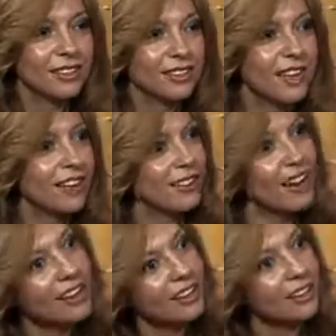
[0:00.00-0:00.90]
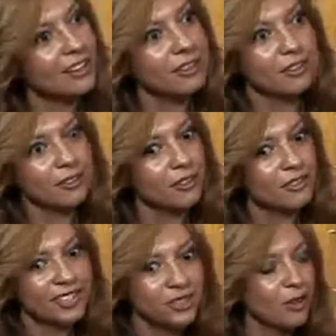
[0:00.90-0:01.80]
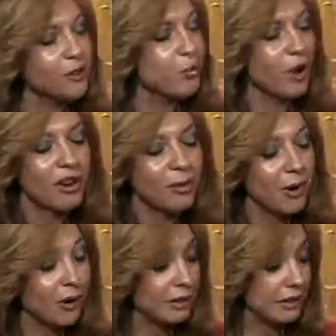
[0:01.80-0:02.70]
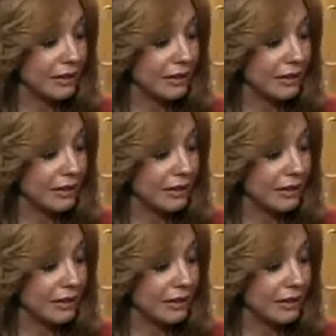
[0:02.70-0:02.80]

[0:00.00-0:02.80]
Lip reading: that like, and the things you have to worry about,